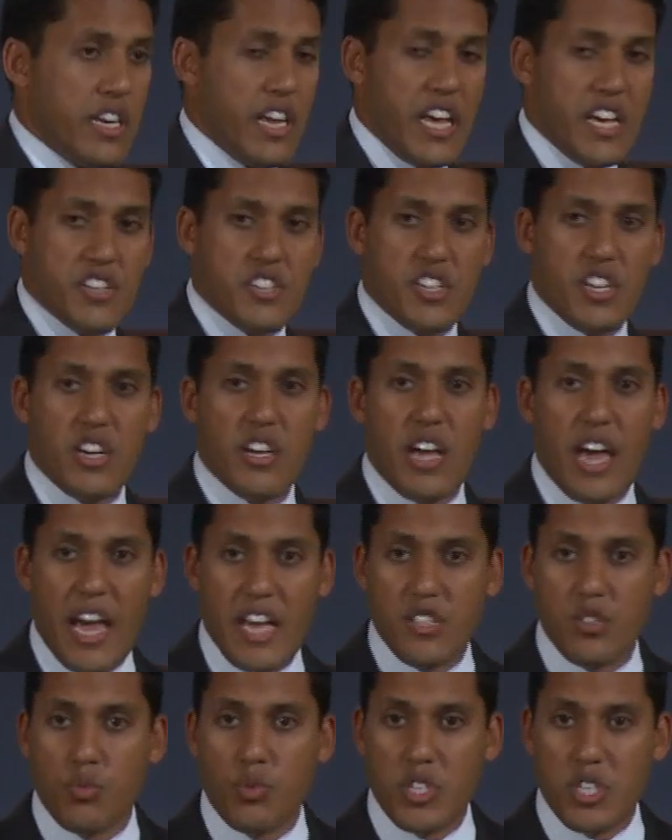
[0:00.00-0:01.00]
Asia
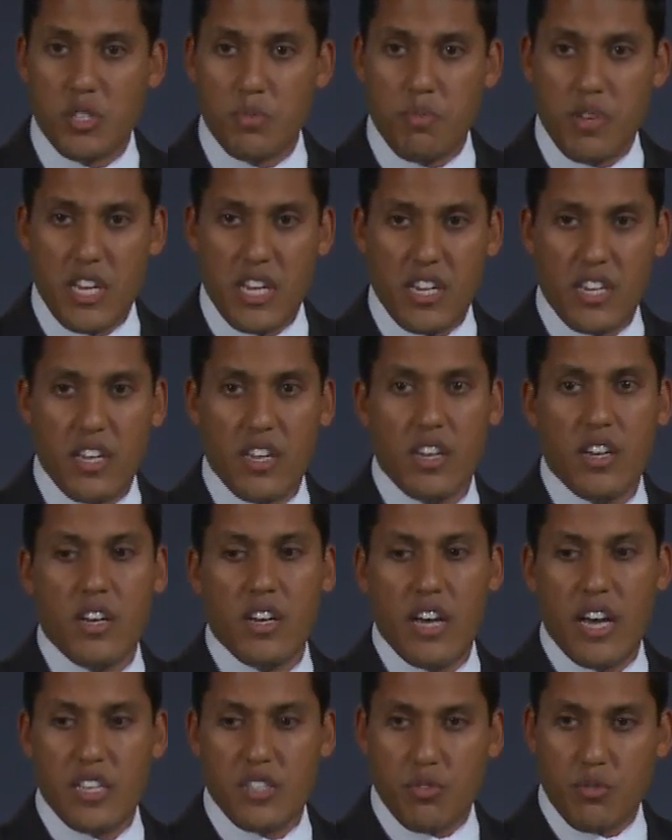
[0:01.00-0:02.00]
as we speak
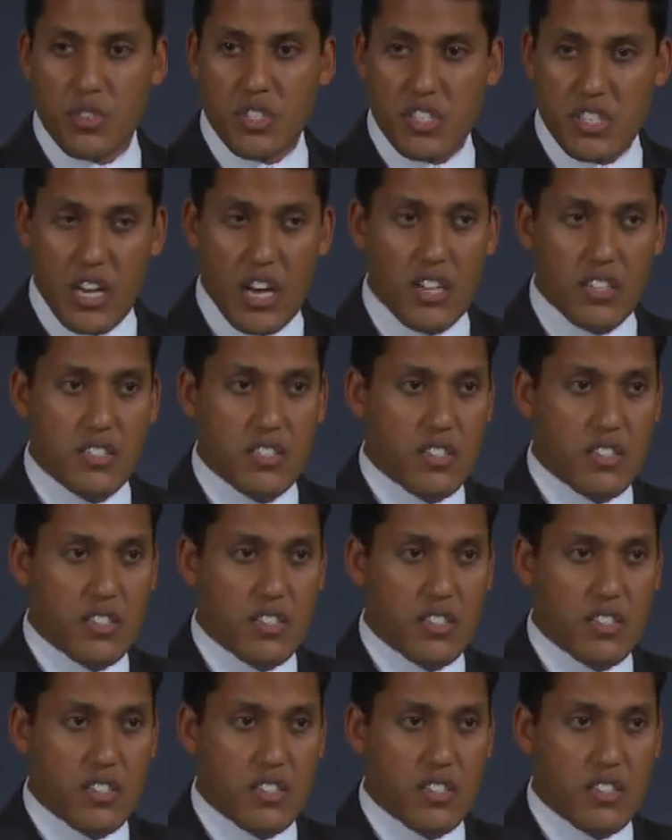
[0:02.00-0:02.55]
as a result